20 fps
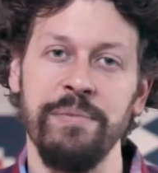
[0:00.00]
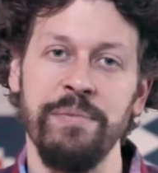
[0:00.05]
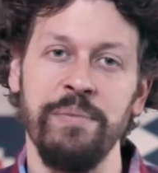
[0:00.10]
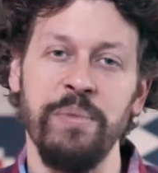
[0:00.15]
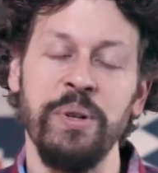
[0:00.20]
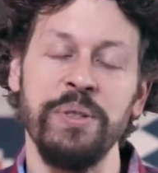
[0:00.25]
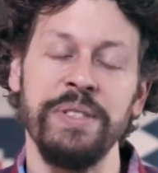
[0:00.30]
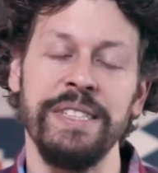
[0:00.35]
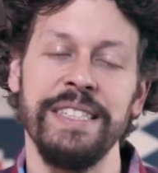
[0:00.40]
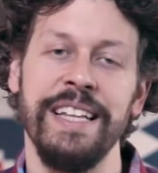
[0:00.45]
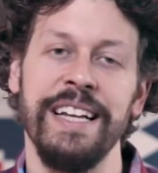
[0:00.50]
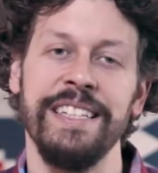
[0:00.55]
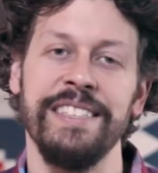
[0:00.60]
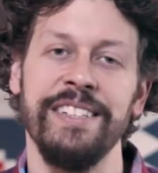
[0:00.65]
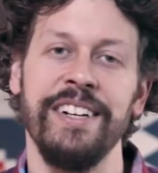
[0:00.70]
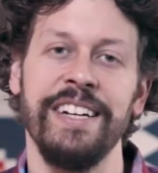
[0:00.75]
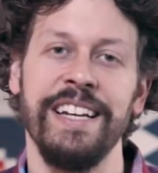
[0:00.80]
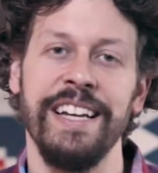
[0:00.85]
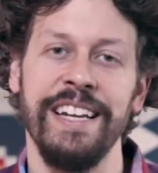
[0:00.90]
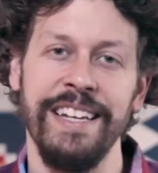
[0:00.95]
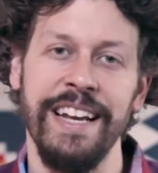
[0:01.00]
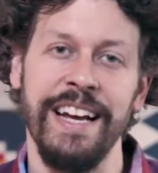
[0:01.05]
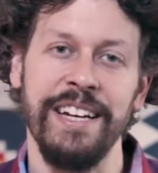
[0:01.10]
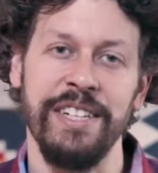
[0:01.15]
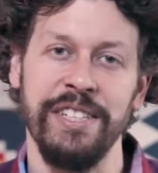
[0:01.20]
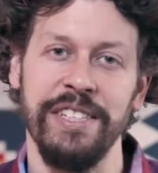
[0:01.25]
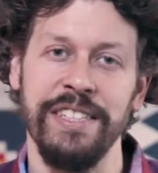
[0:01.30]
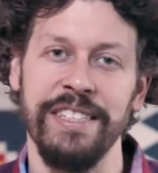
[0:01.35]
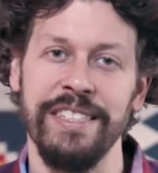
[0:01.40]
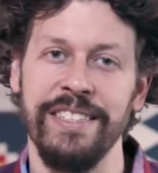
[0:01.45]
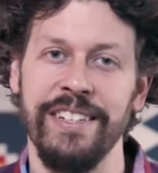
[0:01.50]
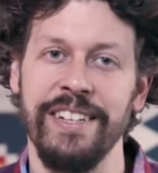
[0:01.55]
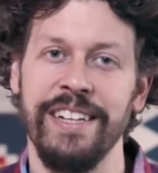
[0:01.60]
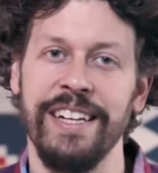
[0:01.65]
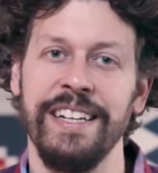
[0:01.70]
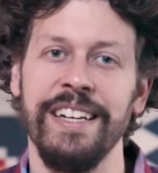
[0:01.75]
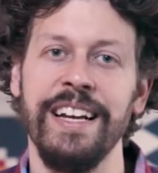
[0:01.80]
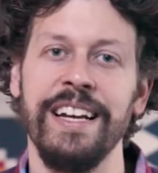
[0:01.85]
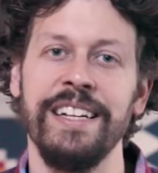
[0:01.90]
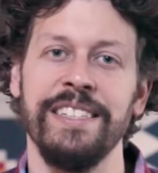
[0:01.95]
Mostly that's our
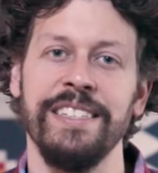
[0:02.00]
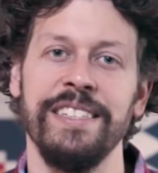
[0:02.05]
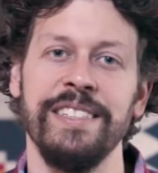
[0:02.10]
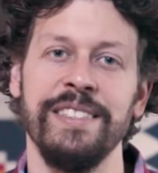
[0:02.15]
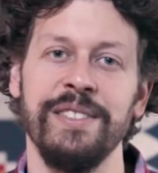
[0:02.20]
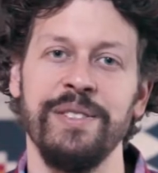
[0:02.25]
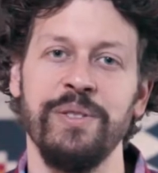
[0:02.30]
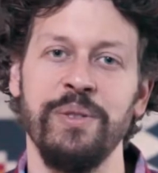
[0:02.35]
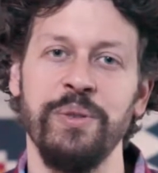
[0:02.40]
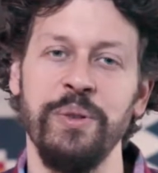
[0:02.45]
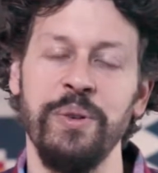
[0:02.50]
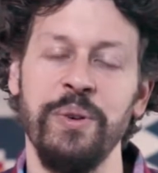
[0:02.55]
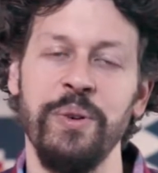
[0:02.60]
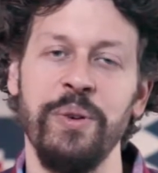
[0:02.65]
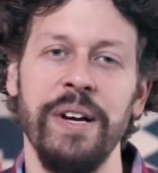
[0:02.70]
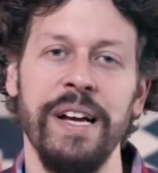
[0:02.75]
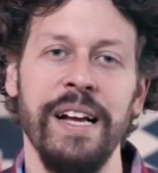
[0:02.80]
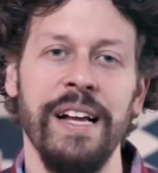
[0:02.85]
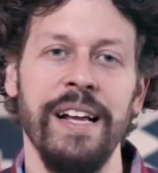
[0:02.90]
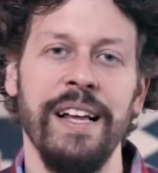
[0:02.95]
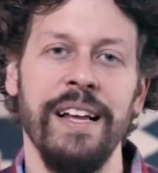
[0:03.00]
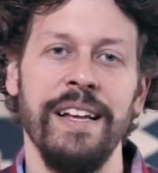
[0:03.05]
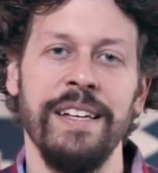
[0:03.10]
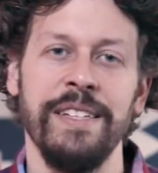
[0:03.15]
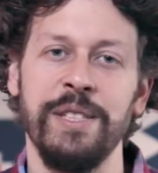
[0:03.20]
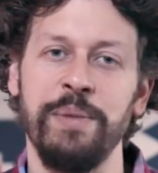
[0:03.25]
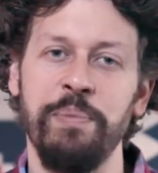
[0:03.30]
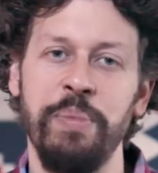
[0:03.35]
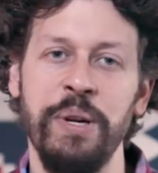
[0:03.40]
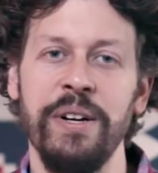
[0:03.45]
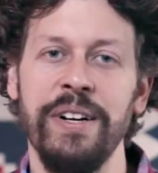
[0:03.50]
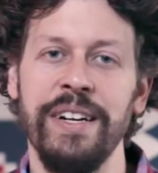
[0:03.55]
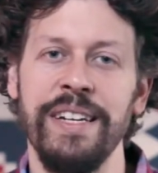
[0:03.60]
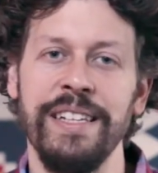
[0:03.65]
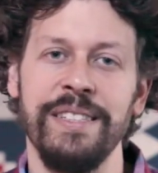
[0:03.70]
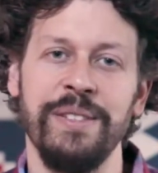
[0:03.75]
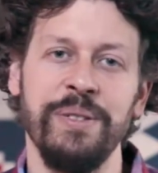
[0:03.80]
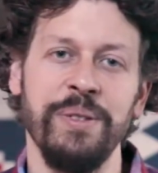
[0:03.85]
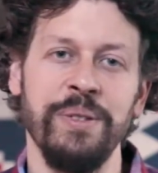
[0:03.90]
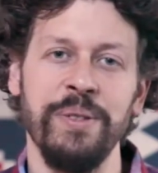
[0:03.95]
connections to
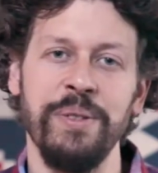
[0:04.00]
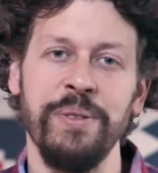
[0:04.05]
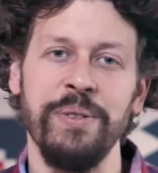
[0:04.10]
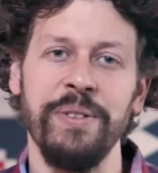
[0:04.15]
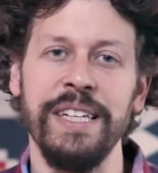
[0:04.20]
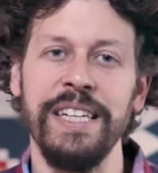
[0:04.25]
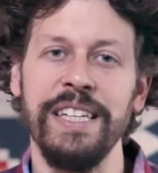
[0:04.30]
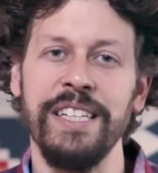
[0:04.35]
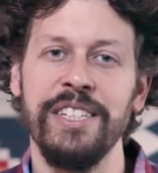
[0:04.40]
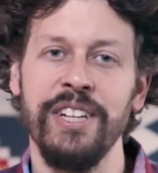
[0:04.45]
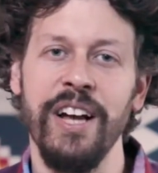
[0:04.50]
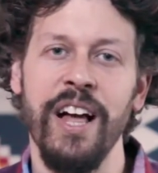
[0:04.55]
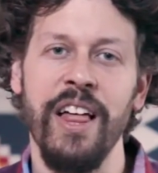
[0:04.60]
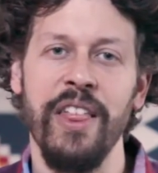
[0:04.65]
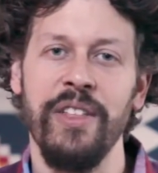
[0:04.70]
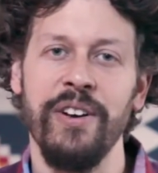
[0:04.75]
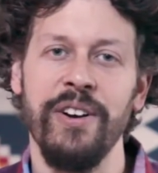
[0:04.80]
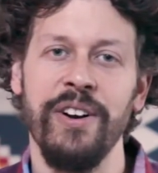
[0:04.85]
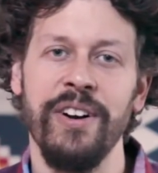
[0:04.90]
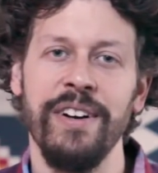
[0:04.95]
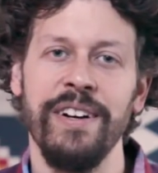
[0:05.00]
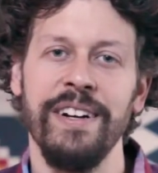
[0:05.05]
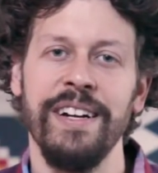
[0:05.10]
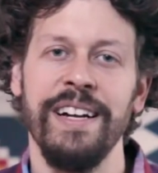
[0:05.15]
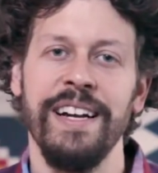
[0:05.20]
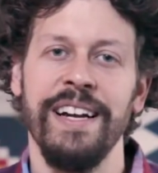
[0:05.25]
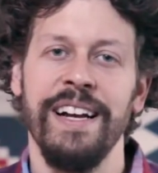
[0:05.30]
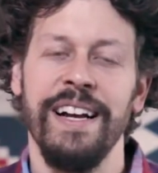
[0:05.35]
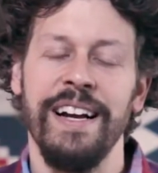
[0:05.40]
spirit, to each other,